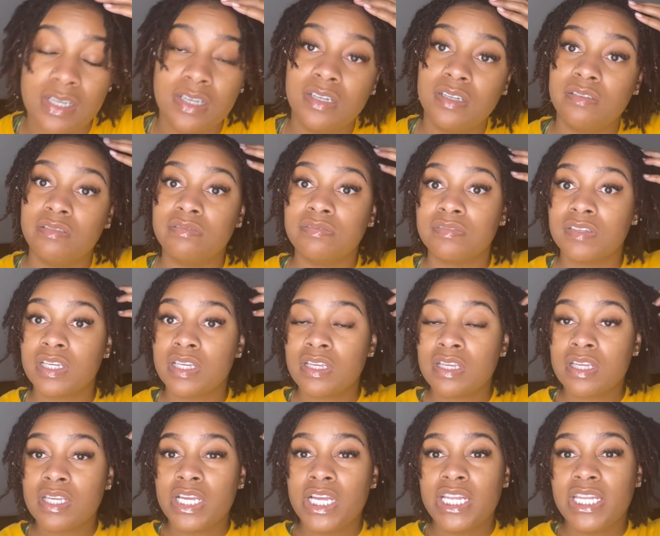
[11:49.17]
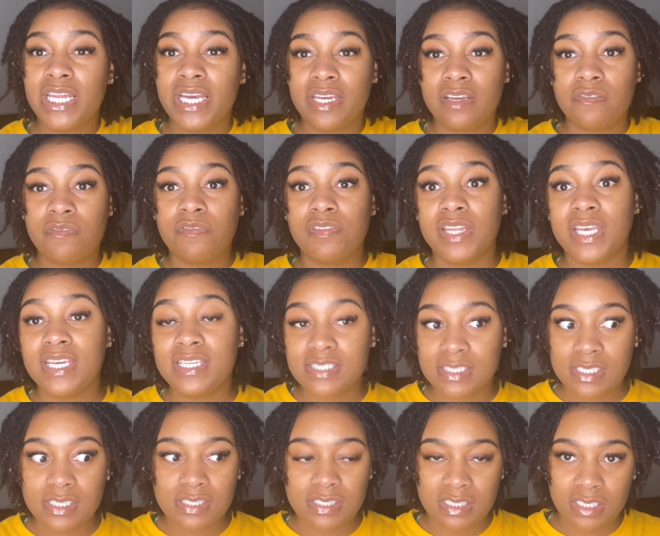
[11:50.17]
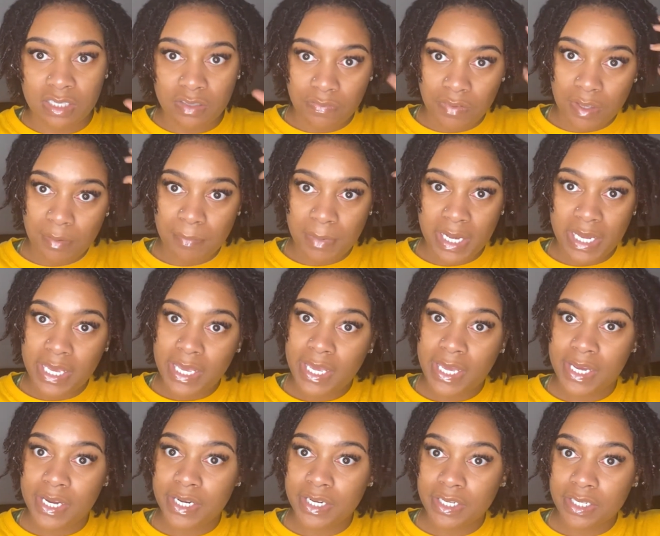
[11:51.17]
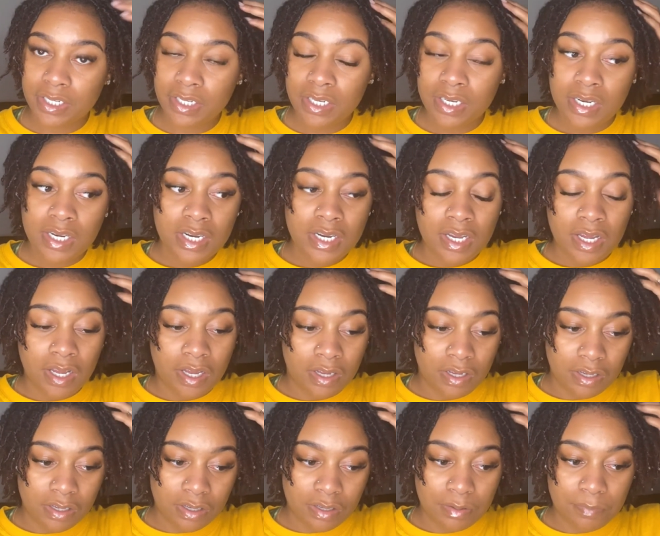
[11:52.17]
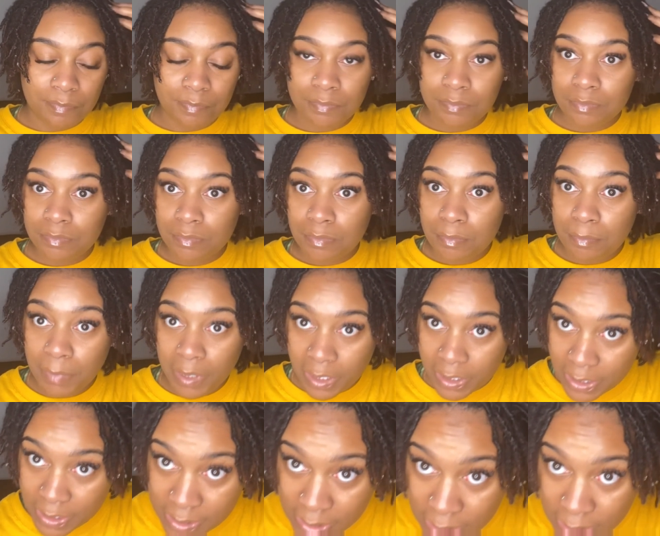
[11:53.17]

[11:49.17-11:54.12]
of like flakes and stuff in my hair. But this